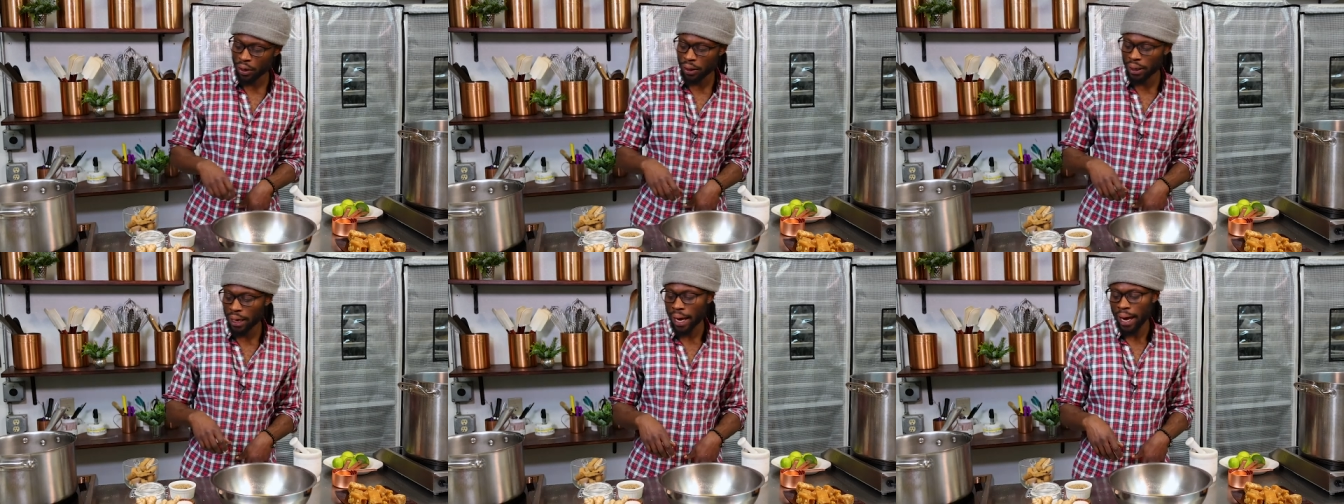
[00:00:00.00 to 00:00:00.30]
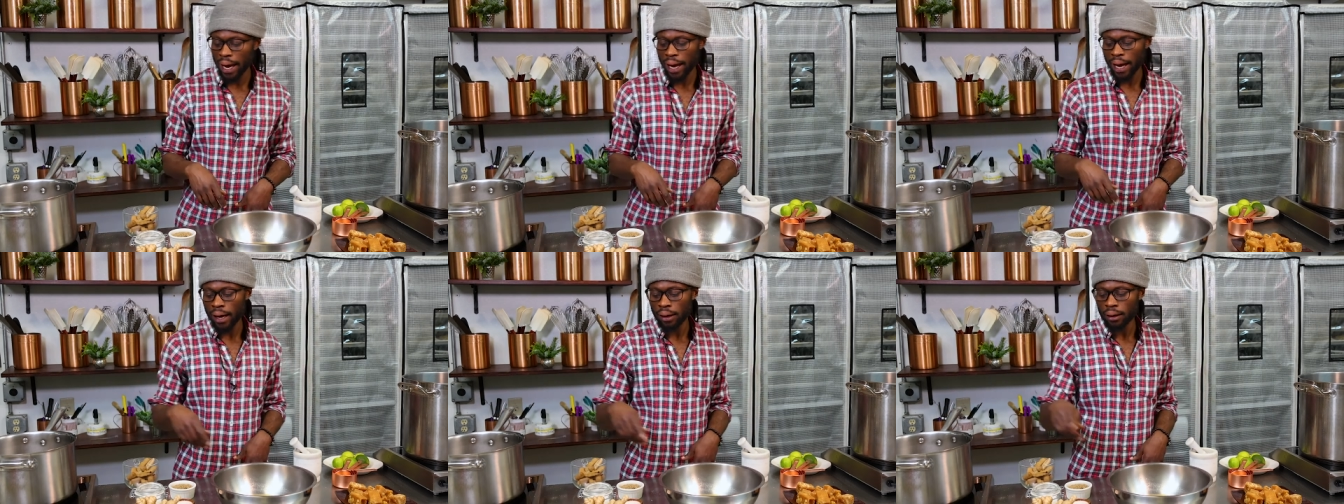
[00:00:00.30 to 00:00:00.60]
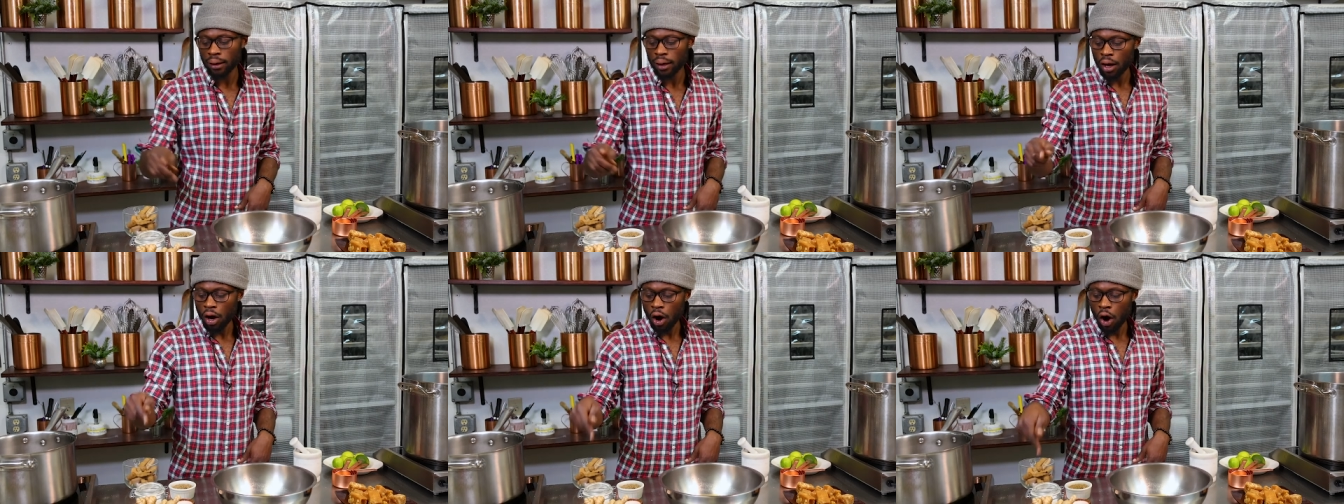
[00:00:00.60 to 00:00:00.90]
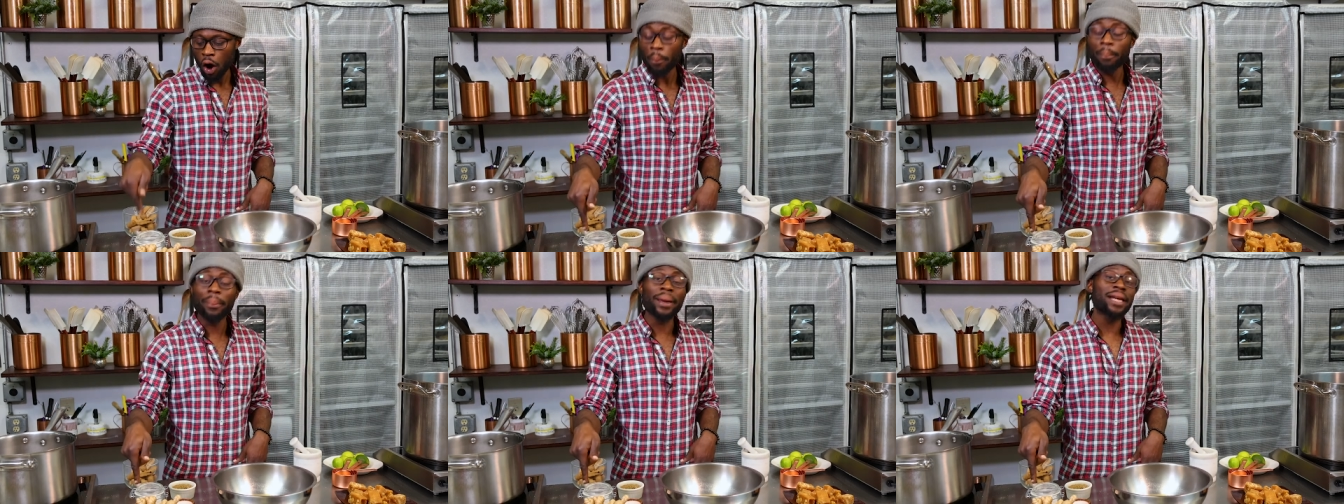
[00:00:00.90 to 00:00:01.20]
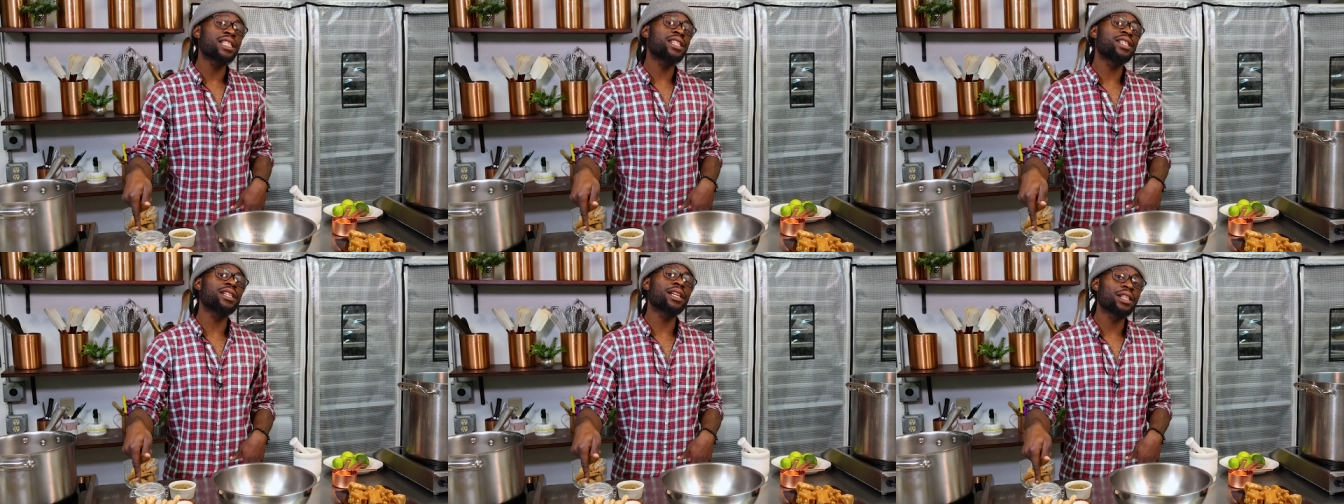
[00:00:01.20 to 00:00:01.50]
we're gonna add our
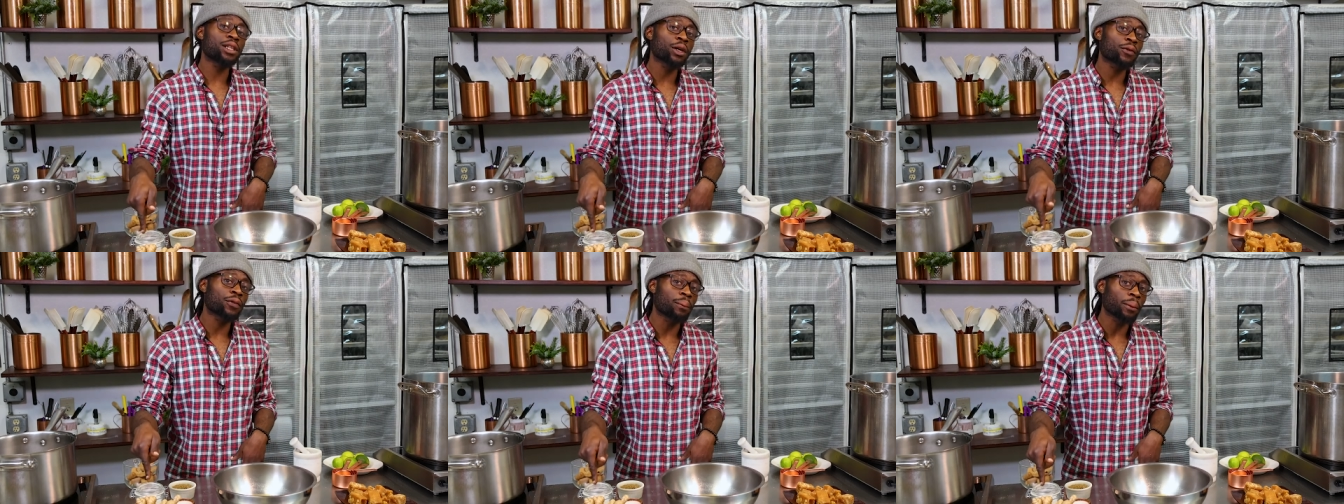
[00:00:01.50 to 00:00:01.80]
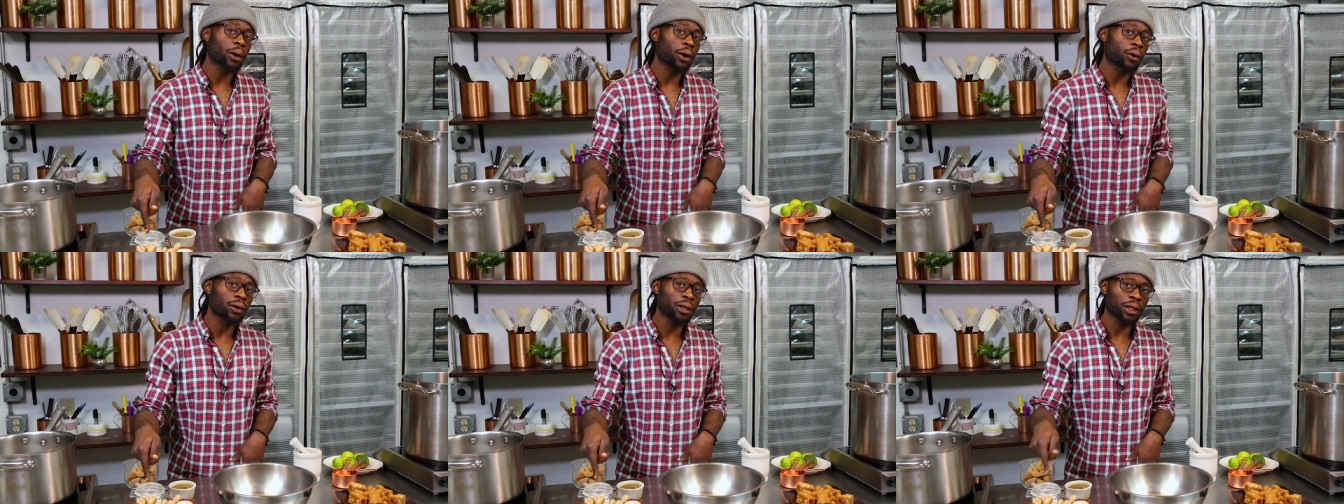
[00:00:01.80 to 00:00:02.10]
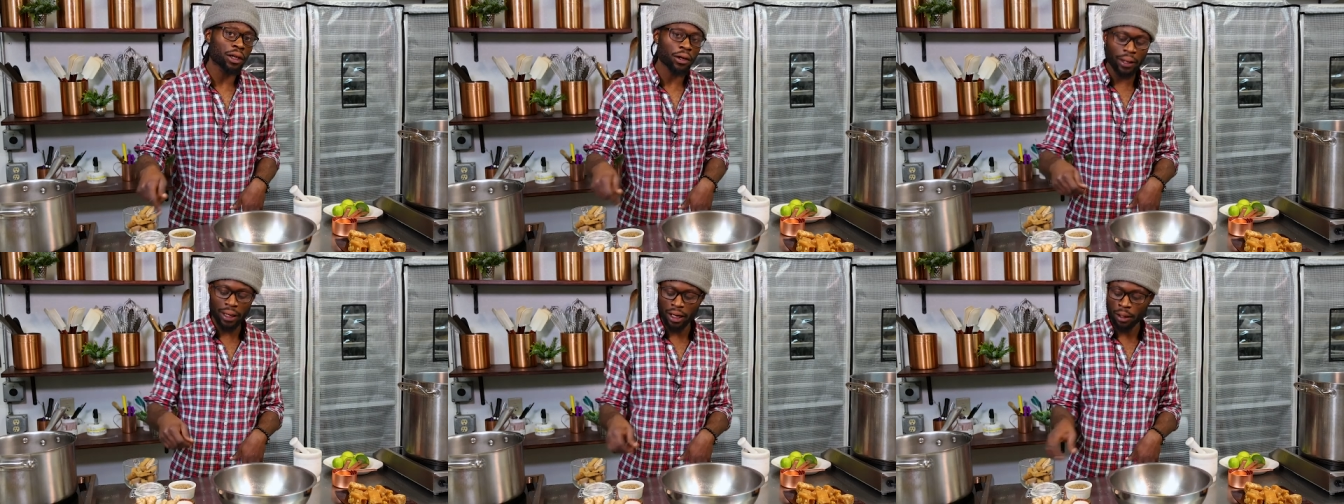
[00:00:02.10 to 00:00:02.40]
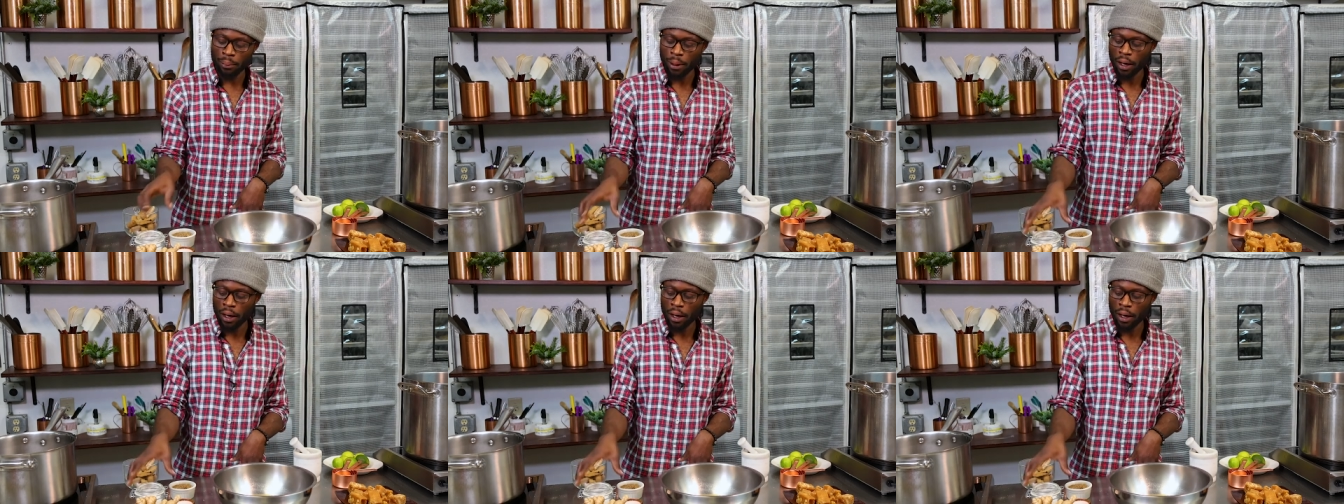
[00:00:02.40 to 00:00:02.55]
minced ginger from earlier and